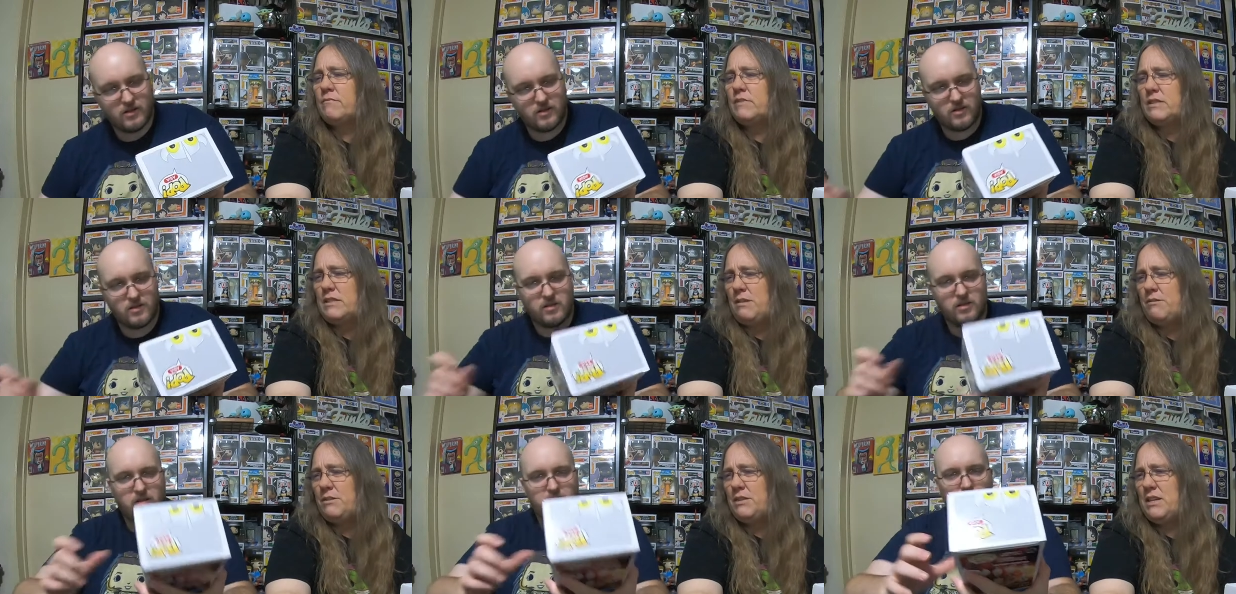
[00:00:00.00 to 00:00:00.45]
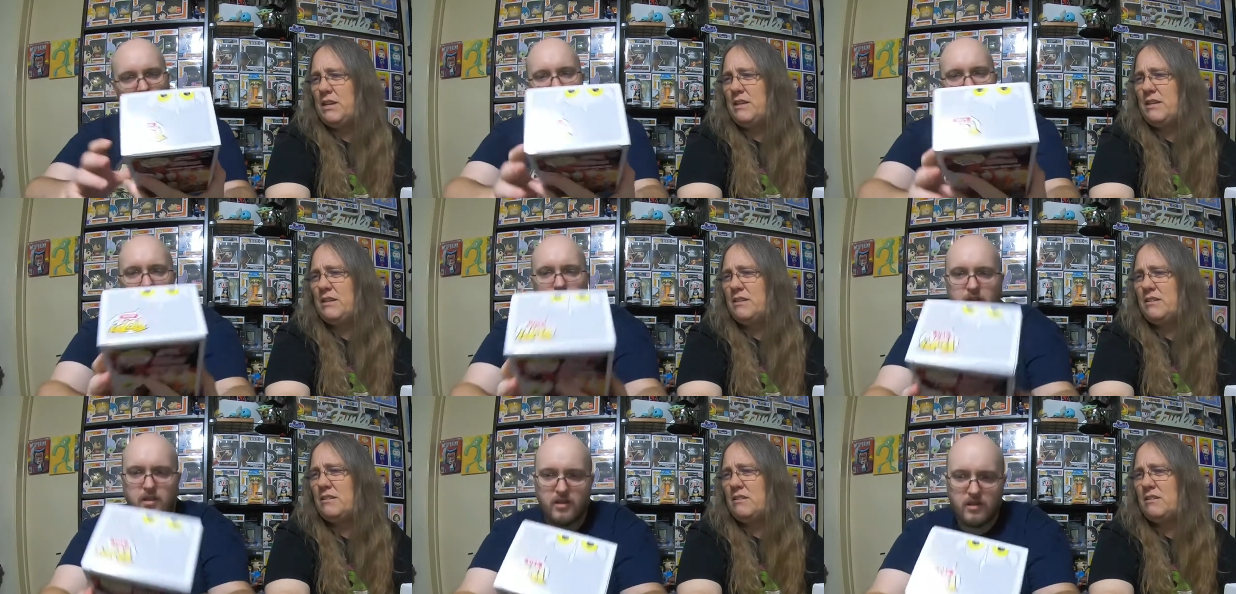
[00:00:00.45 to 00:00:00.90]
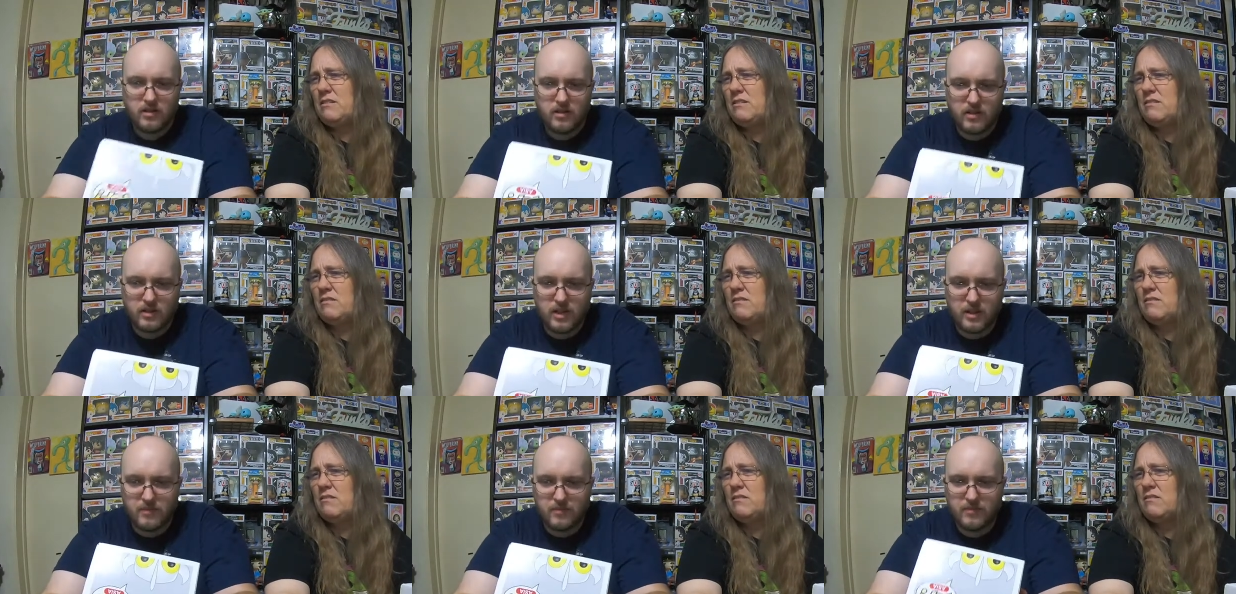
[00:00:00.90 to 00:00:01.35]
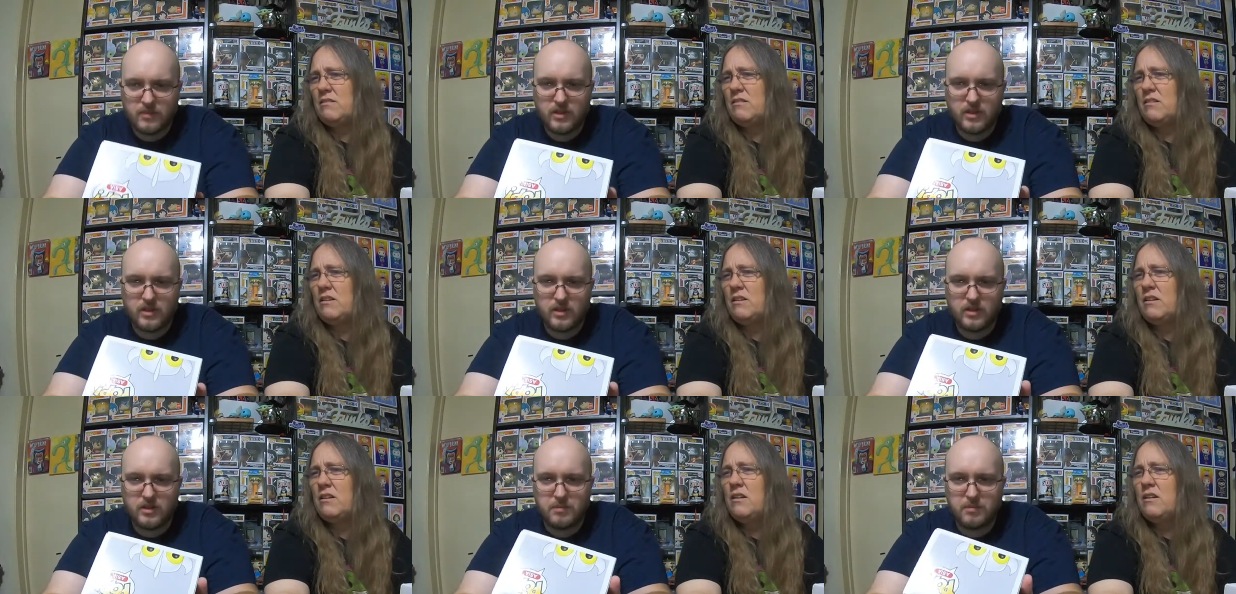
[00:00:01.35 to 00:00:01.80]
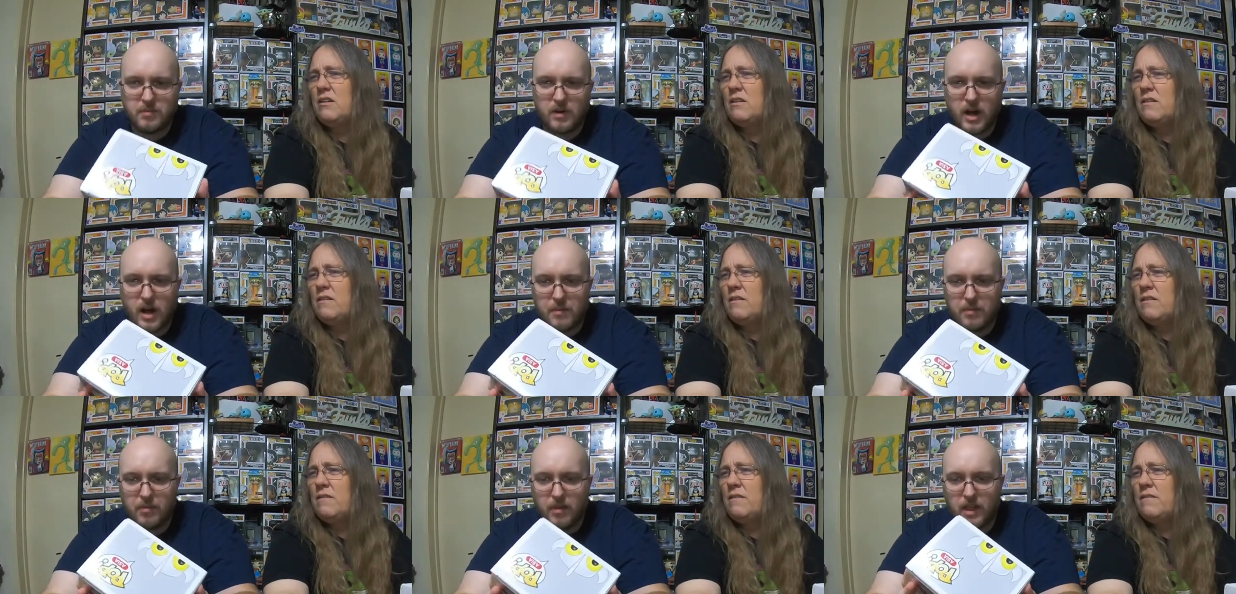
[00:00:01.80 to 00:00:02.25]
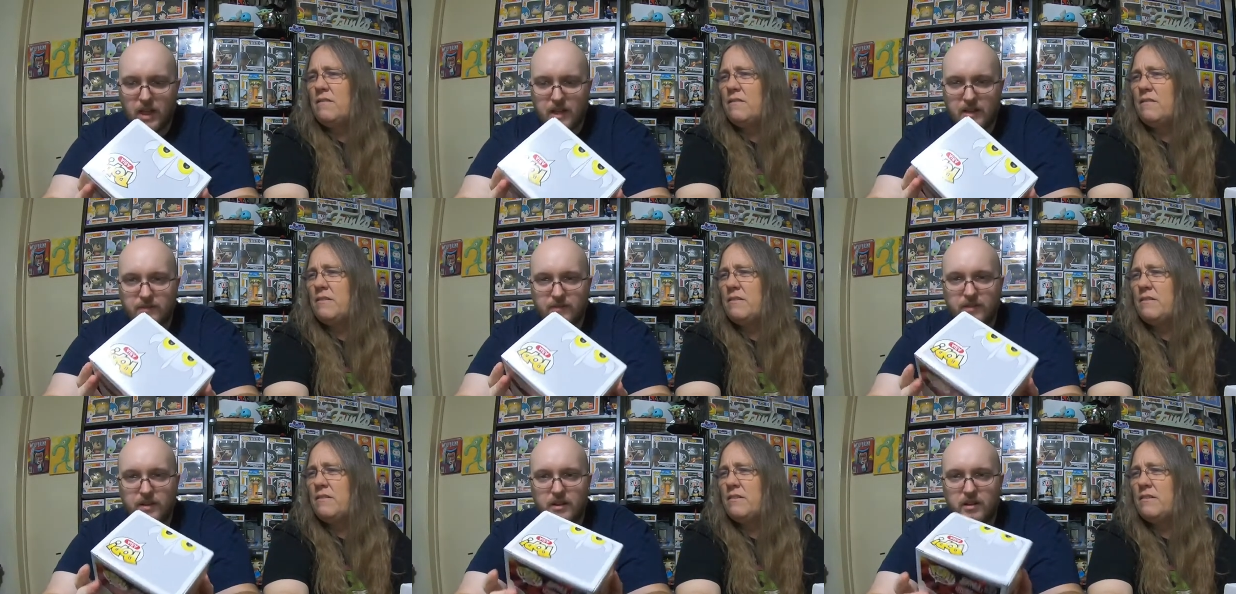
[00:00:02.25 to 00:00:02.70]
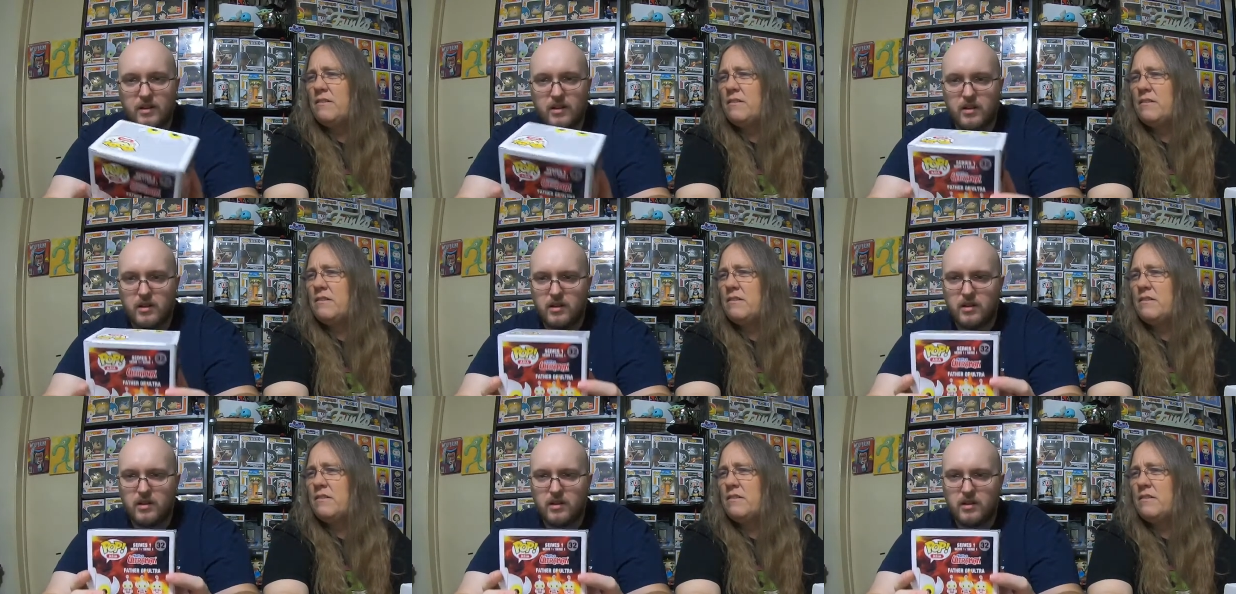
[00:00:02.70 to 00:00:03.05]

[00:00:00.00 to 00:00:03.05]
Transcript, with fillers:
Speaker 1: Is that what that is? Yep. It's Pop Life and...